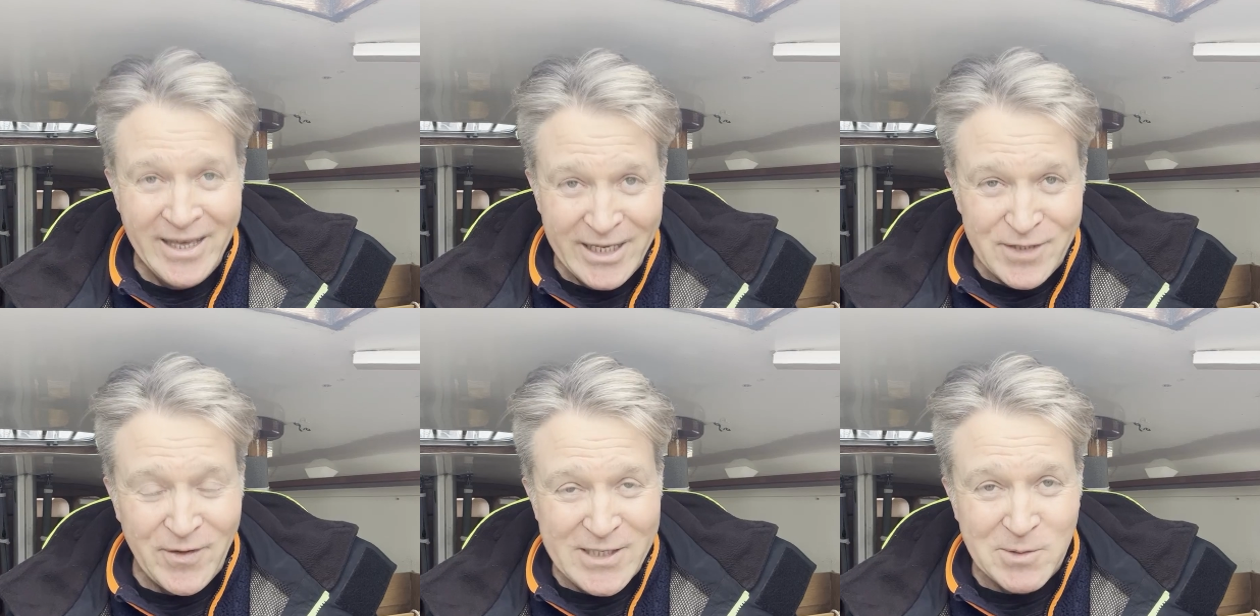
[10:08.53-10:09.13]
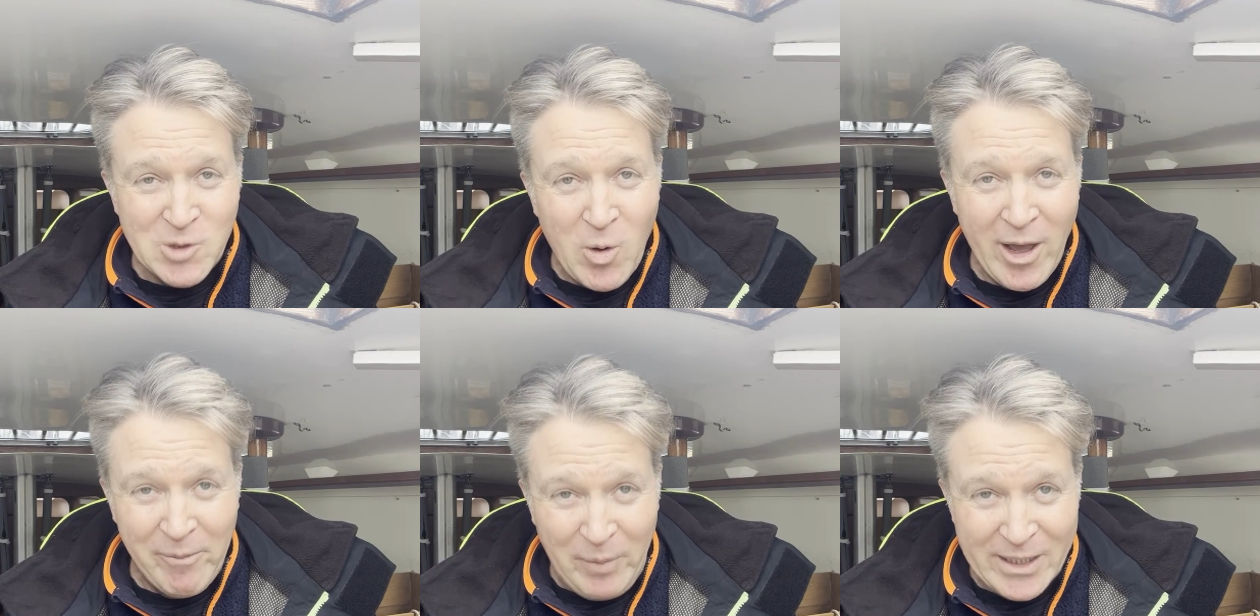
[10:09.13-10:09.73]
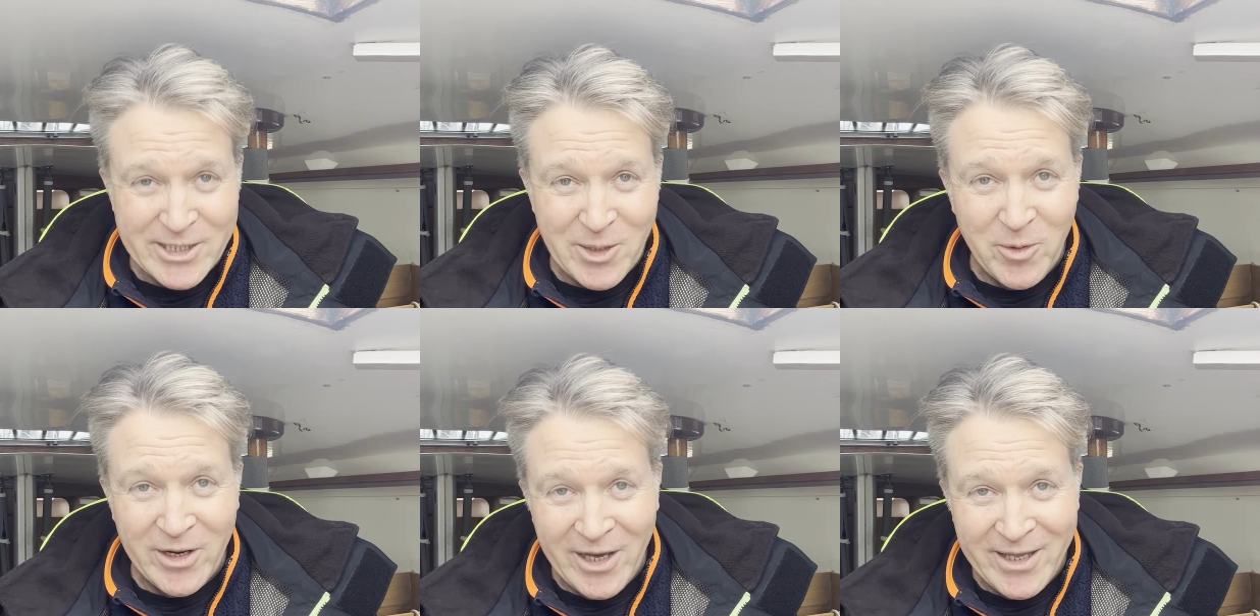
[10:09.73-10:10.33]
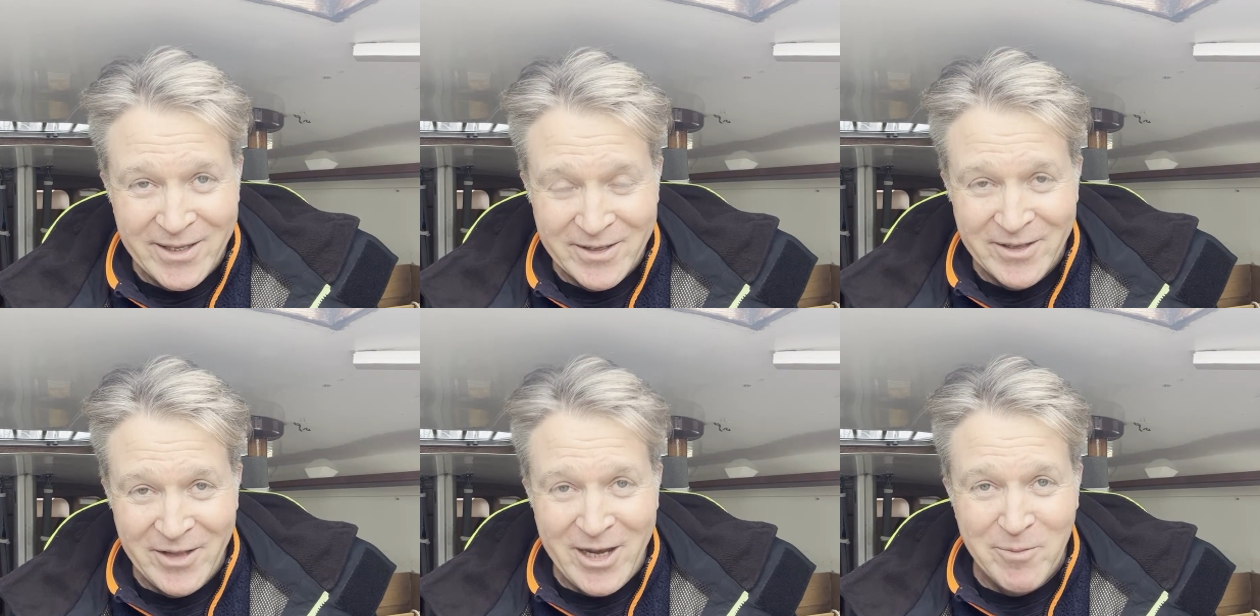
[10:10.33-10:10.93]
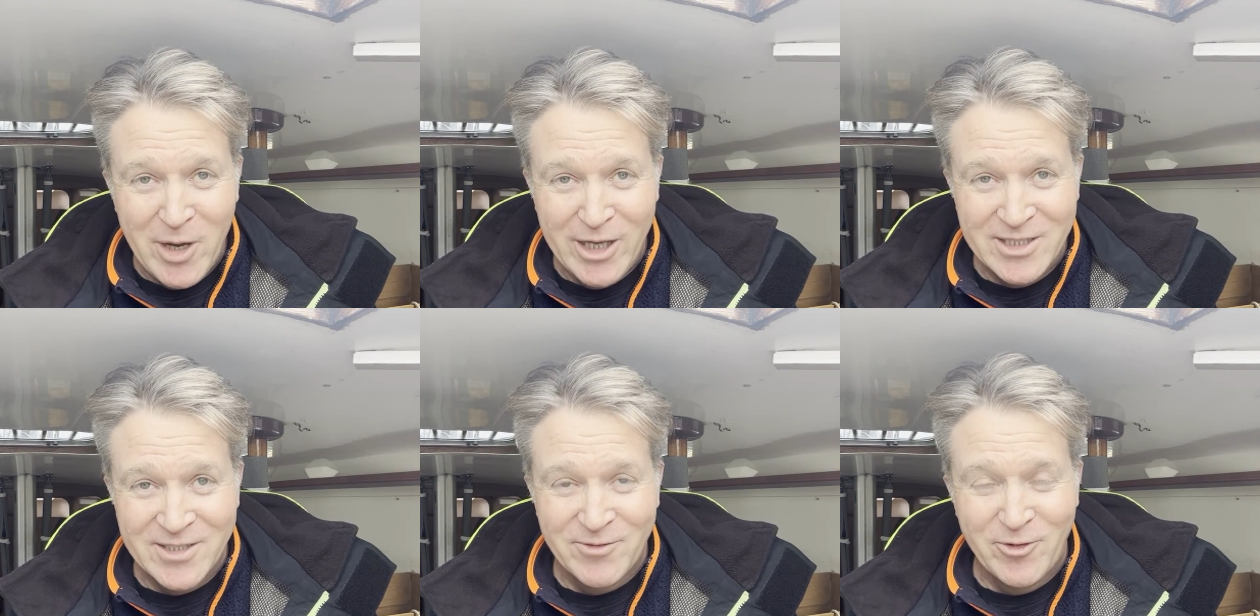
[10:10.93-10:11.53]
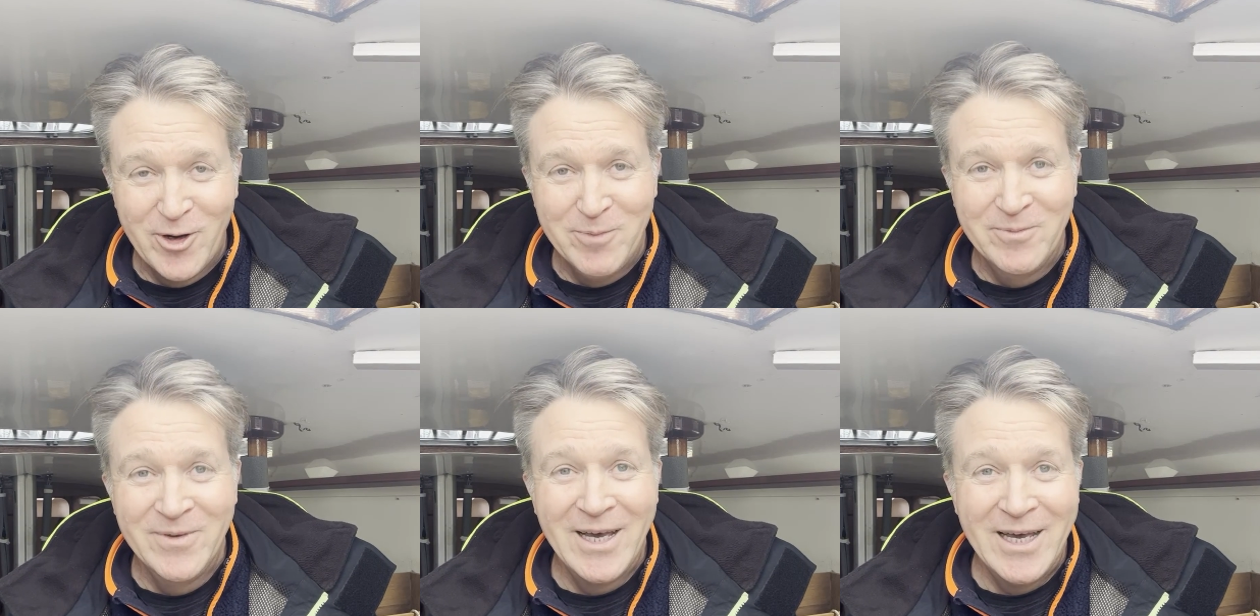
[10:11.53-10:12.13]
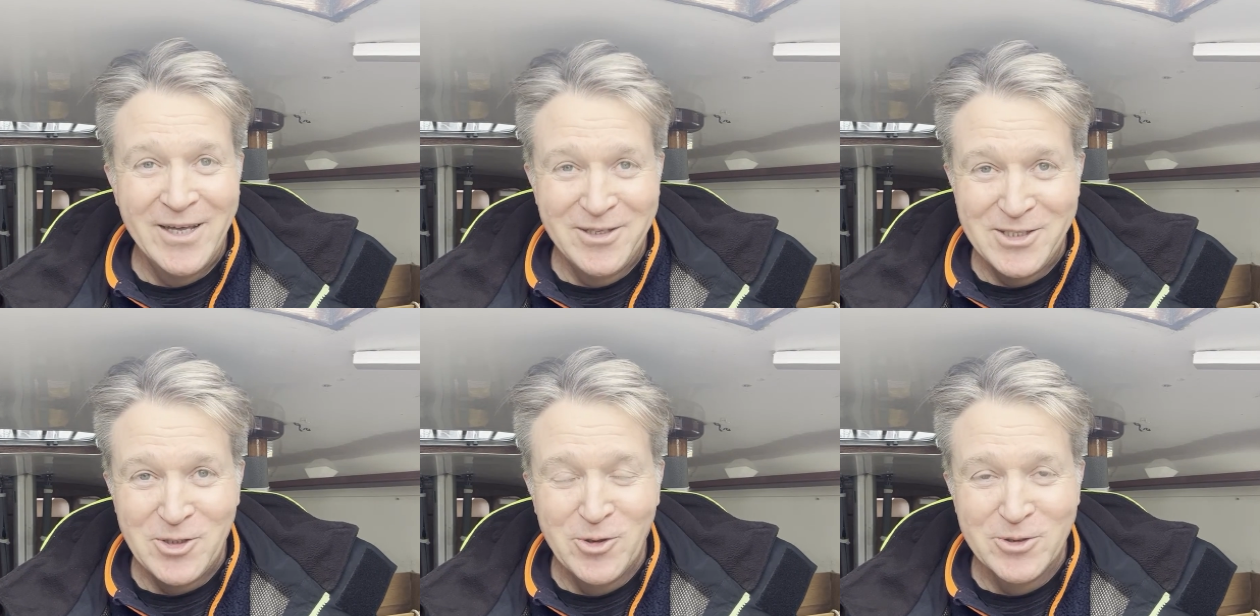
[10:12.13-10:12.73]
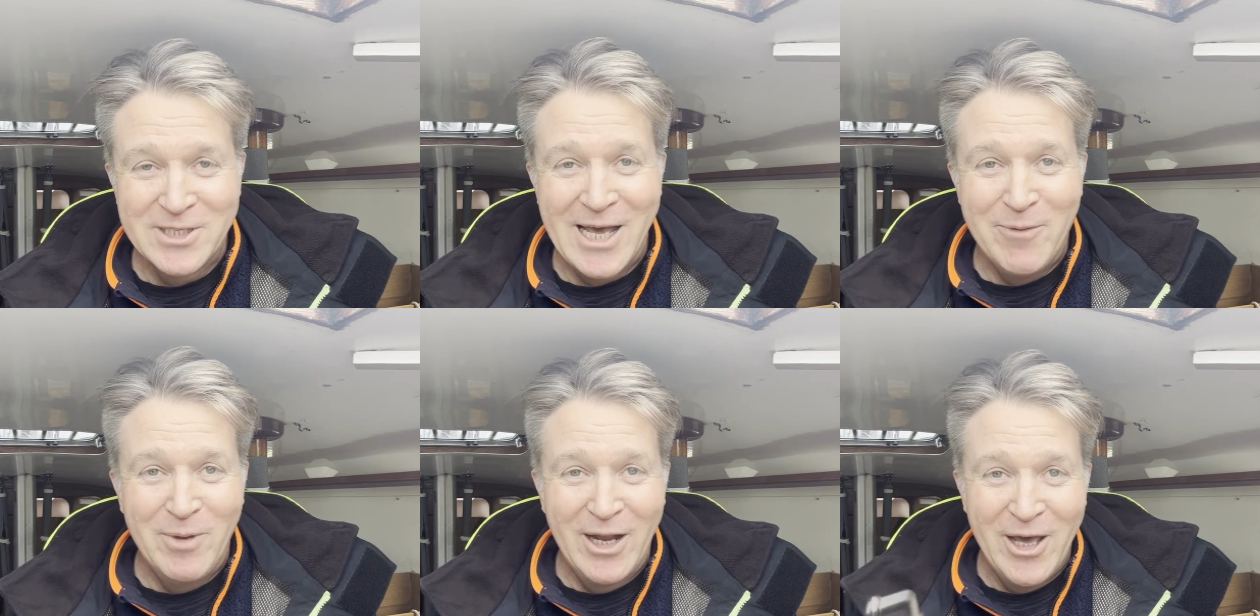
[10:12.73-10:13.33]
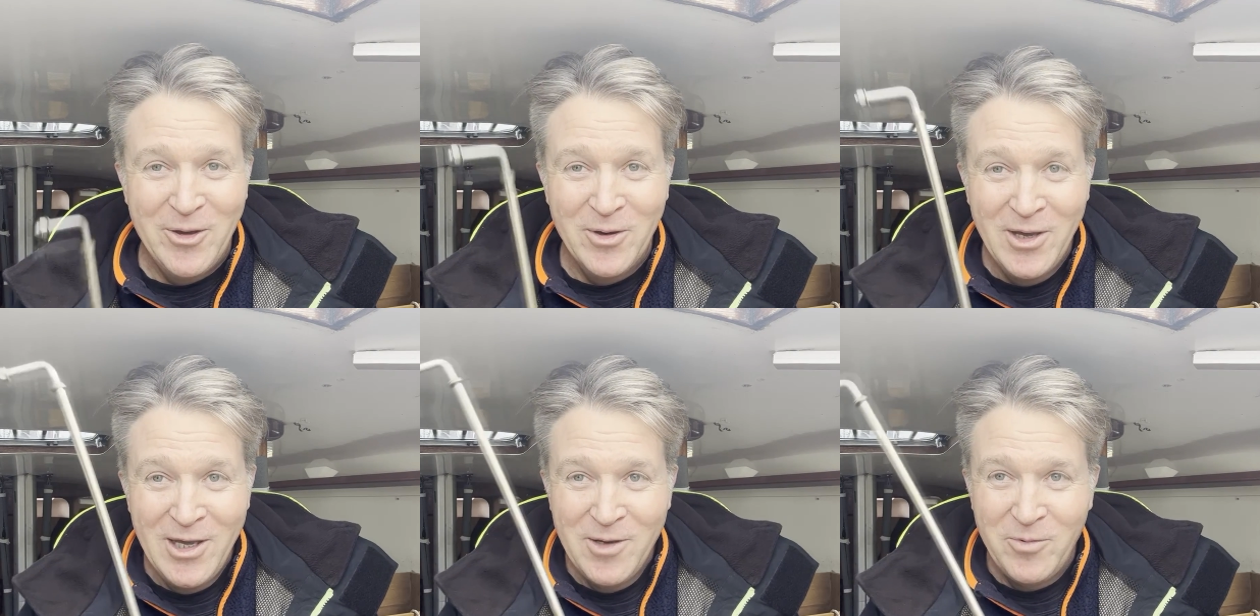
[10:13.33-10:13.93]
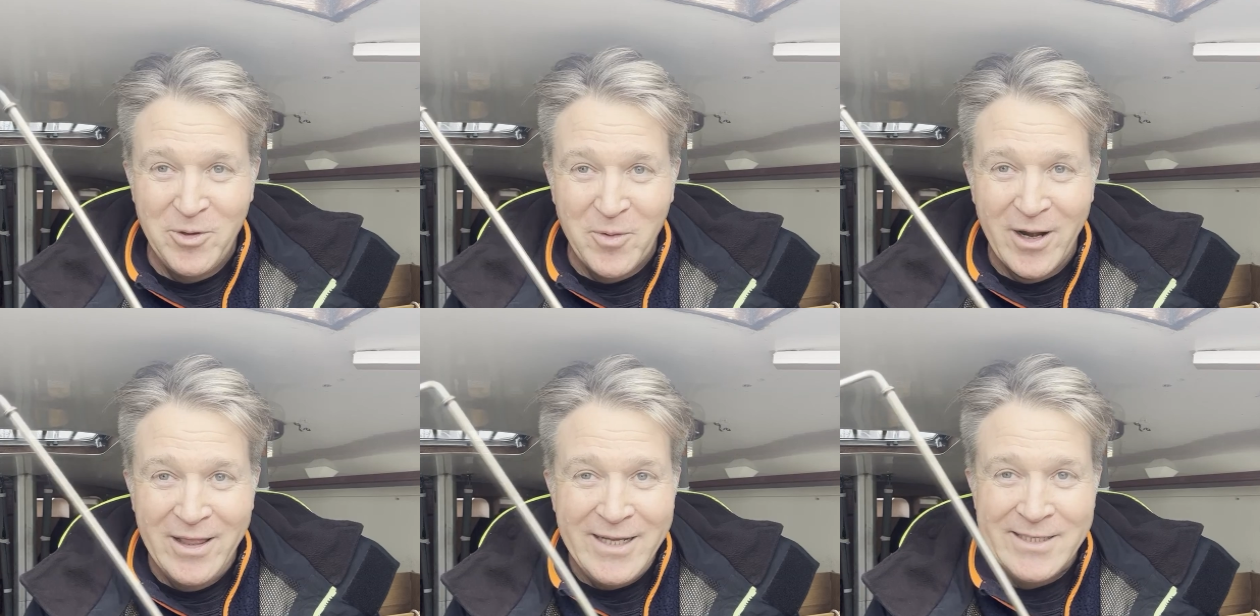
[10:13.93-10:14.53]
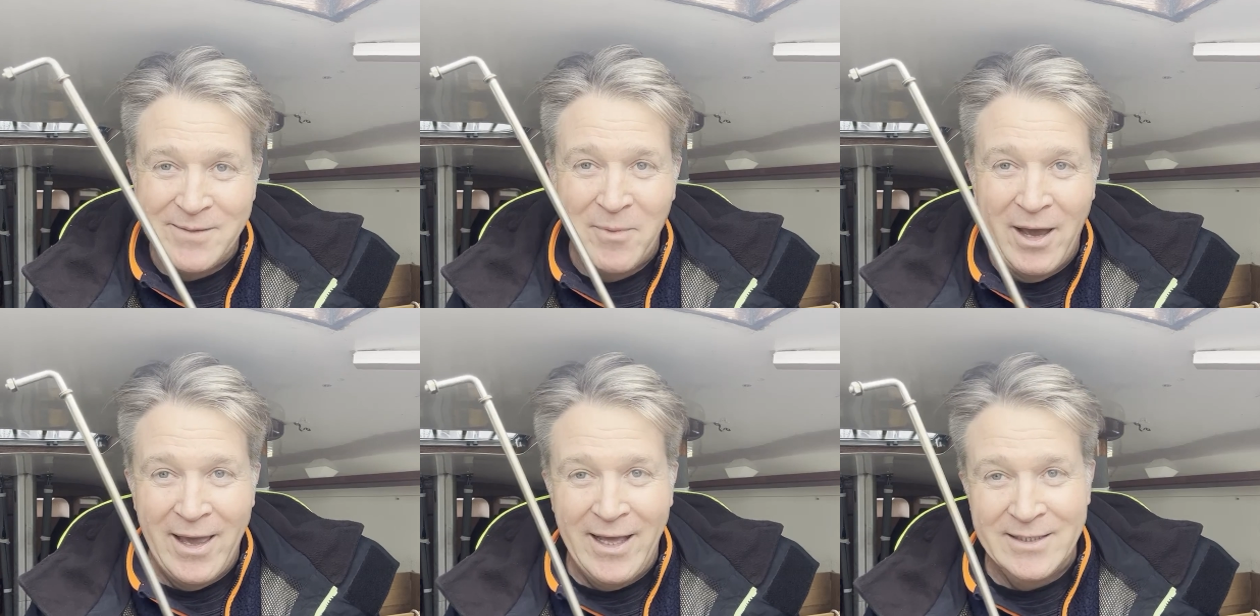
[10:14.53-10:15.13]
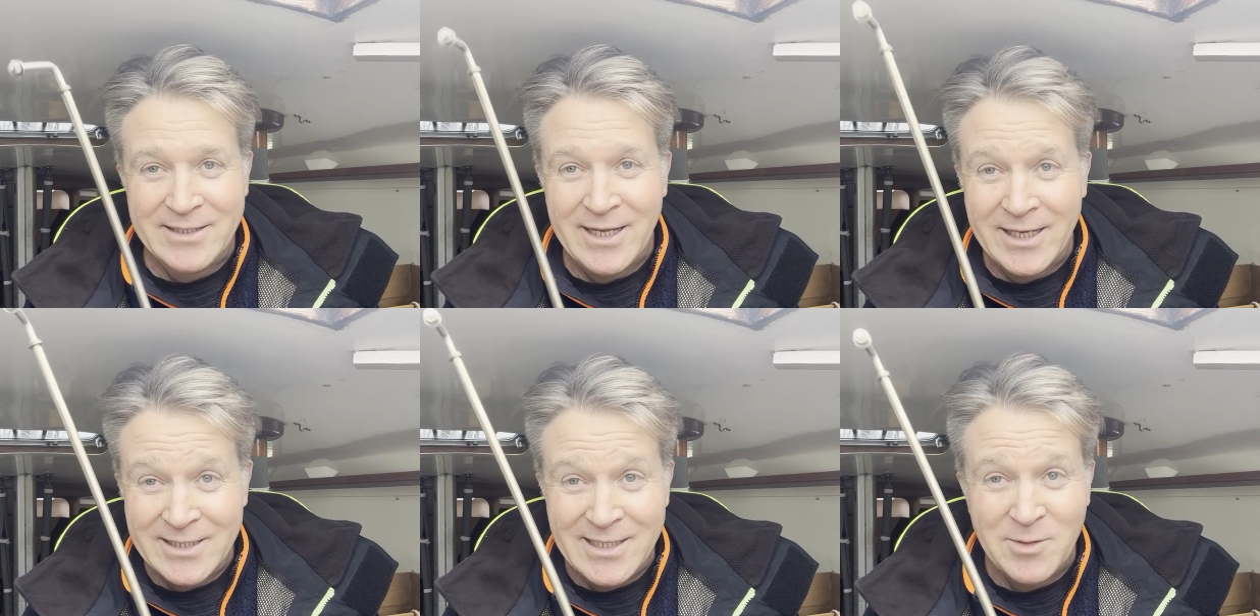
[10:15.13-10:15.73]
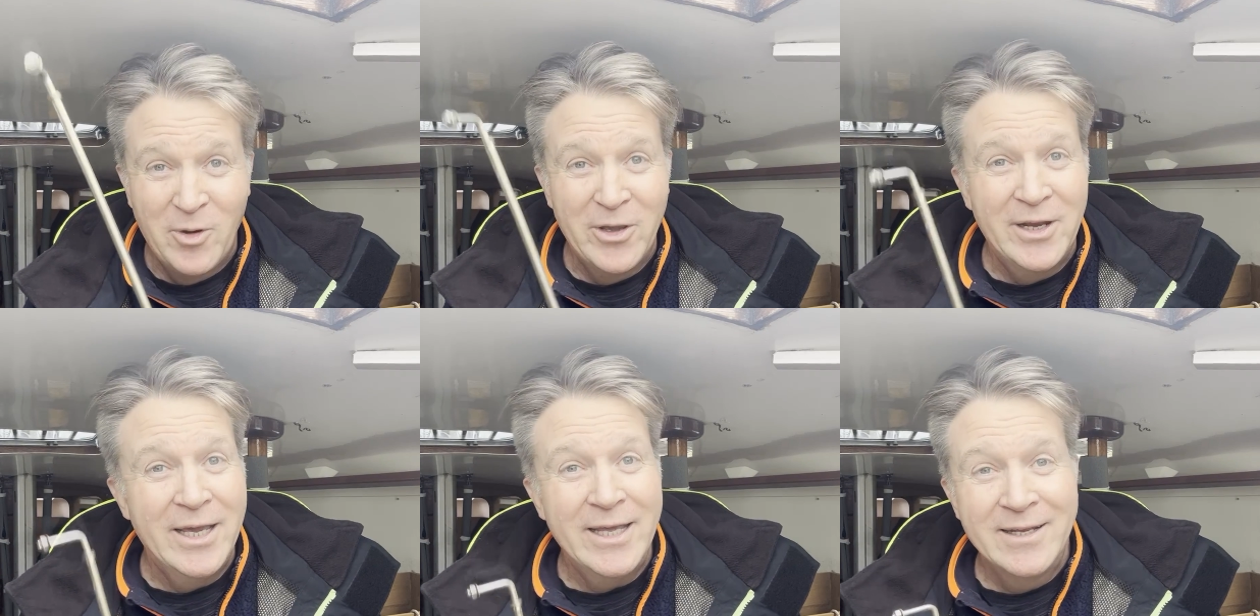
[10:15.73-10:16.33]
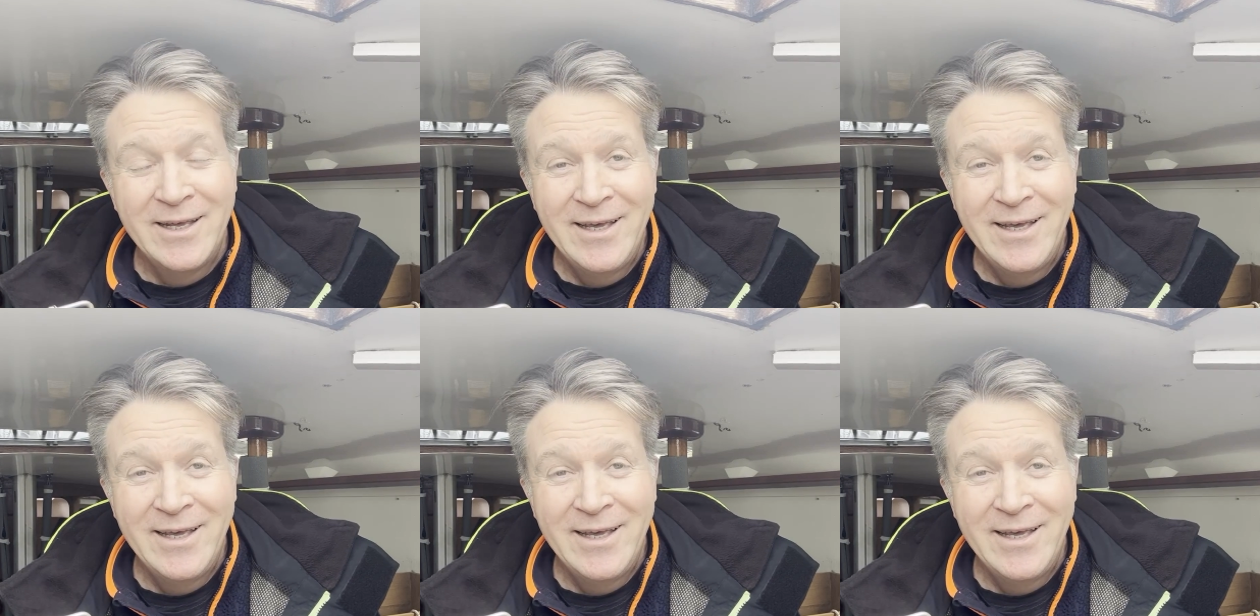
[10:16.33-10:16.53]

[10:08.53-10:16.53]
His face was quite a picture when I then emerged from the stores down below with one of these in my hand, saying, "Is this what you need?"